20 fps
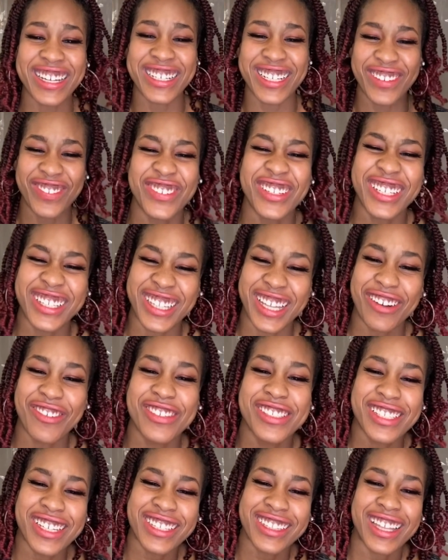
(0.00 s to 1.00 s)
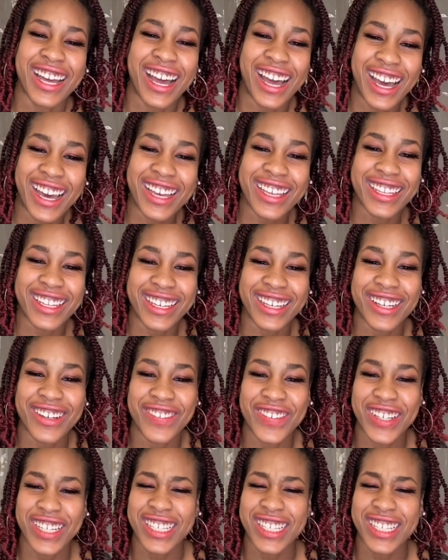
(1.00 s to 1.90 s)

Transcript: I feel like that was like the highlight of it,